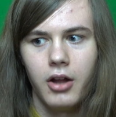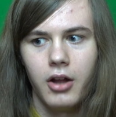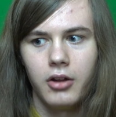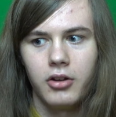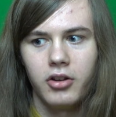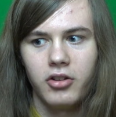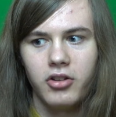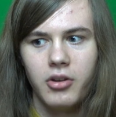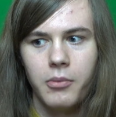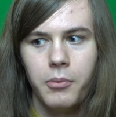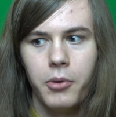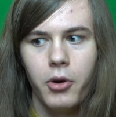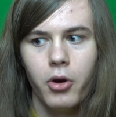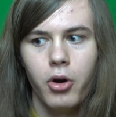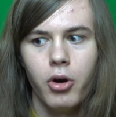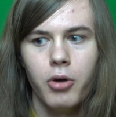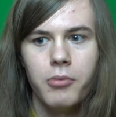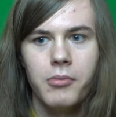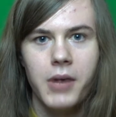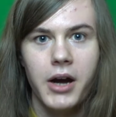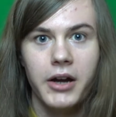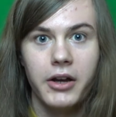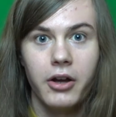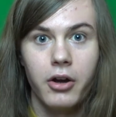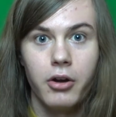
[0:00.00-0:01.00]
To support
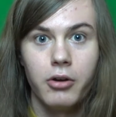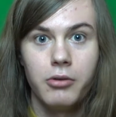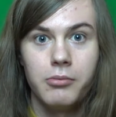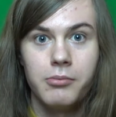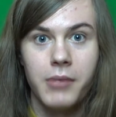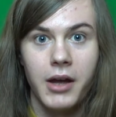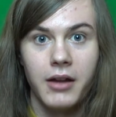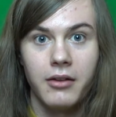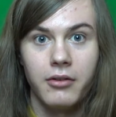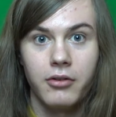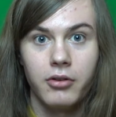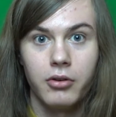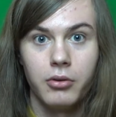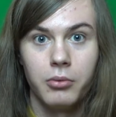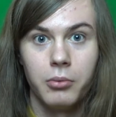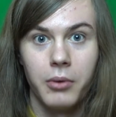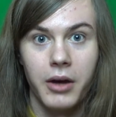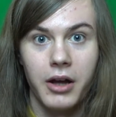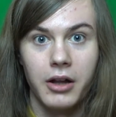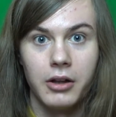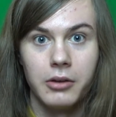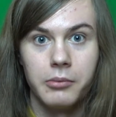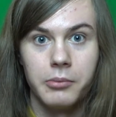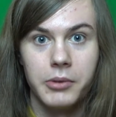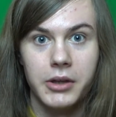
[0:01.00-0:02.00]
my own mental
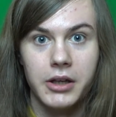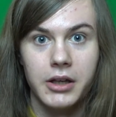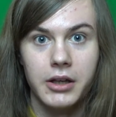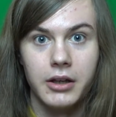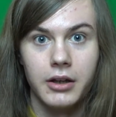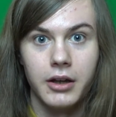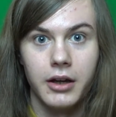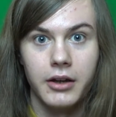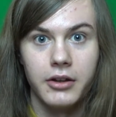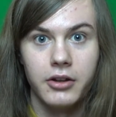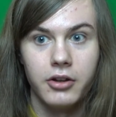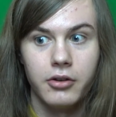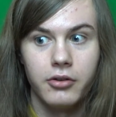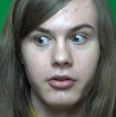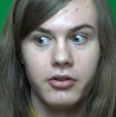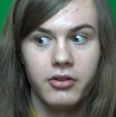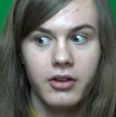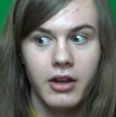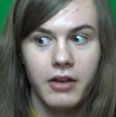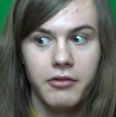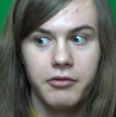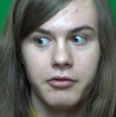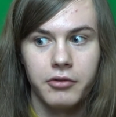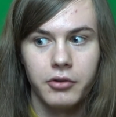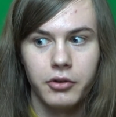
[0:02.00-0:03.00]
well-being, I use
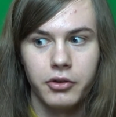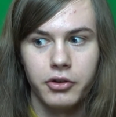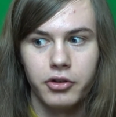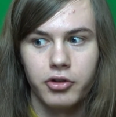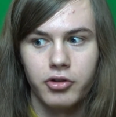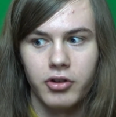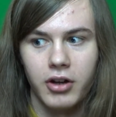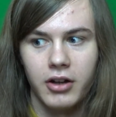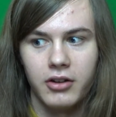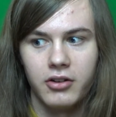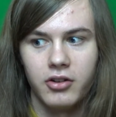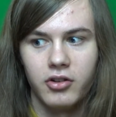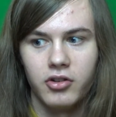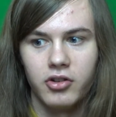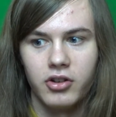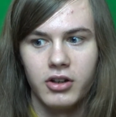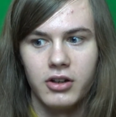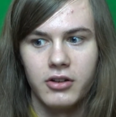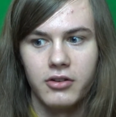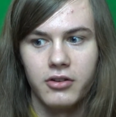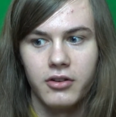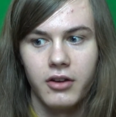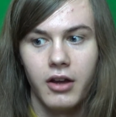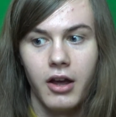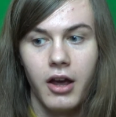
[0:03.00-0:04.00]
several
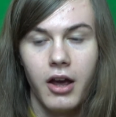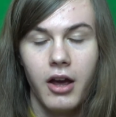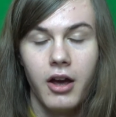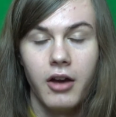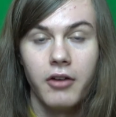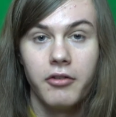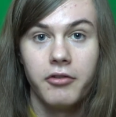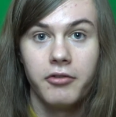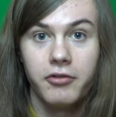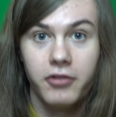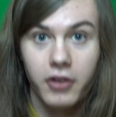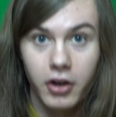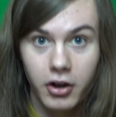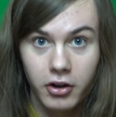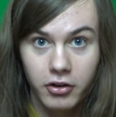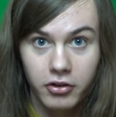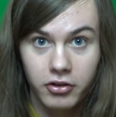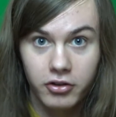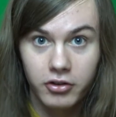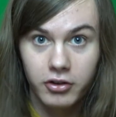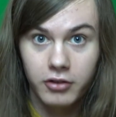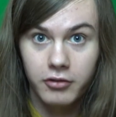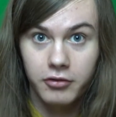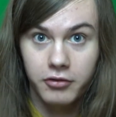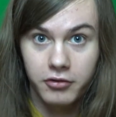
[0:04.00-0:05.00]
strategies.
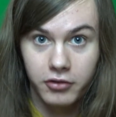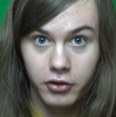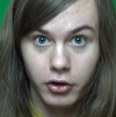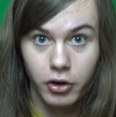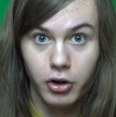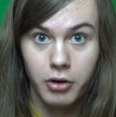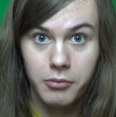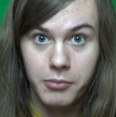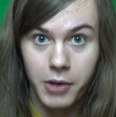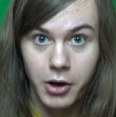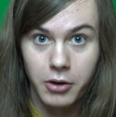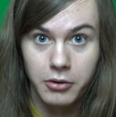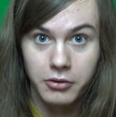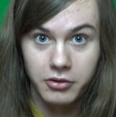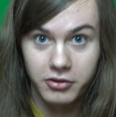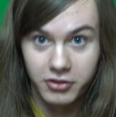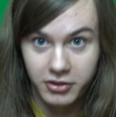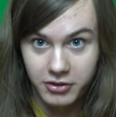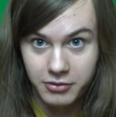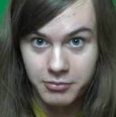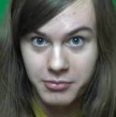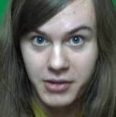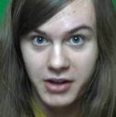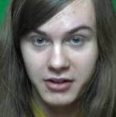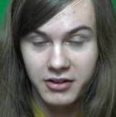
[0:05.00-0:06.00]
First and foremost
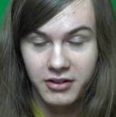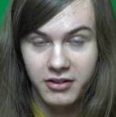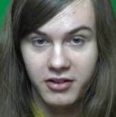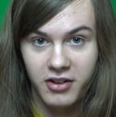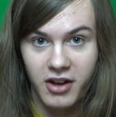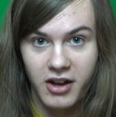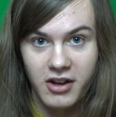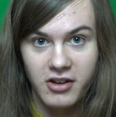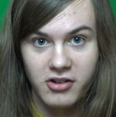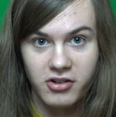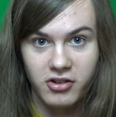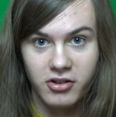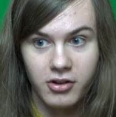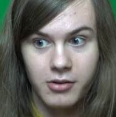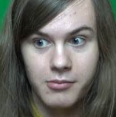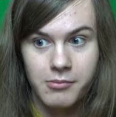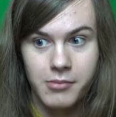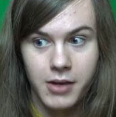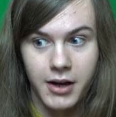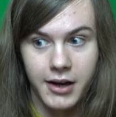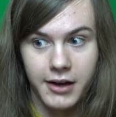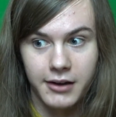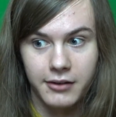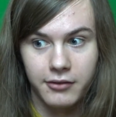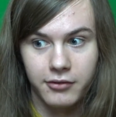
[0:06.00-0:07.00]
is meditation and
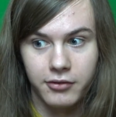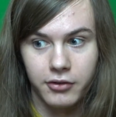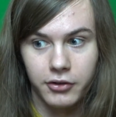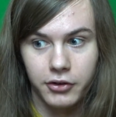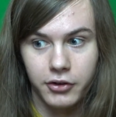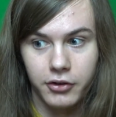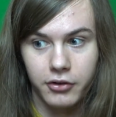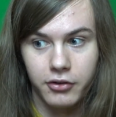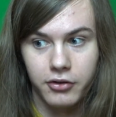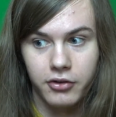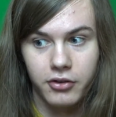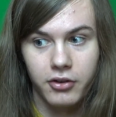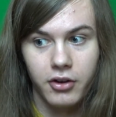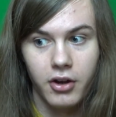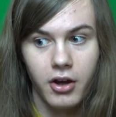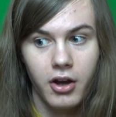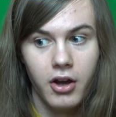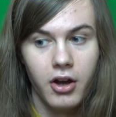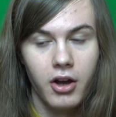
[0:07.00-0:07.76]
mindfulness.